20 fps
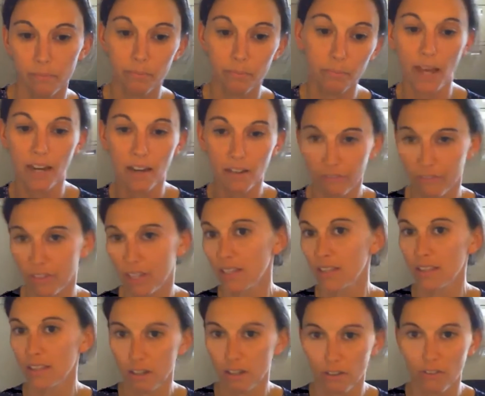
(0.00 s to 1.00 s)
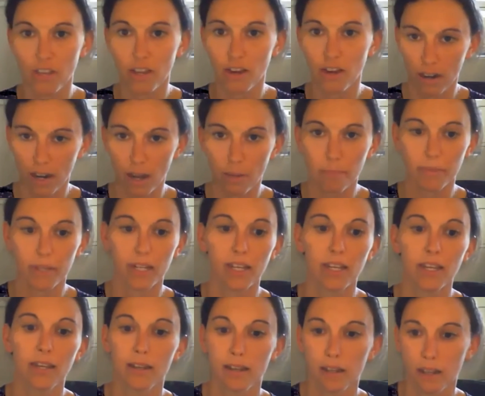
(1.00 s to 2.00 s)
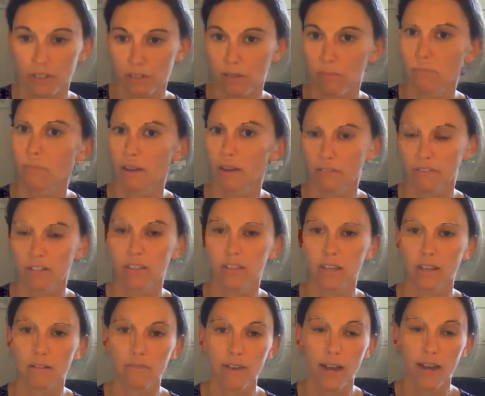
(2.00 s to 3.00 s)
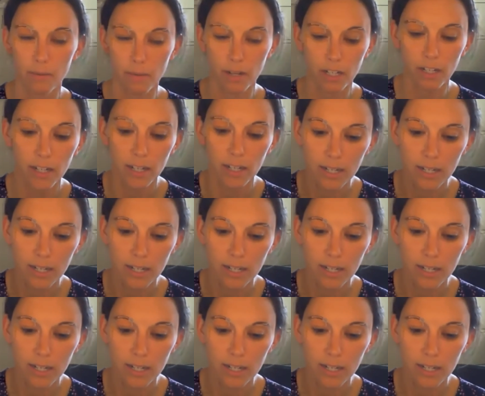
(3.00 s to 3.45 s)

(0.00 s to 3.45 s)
benefit, you know, their company and also benefit the environment.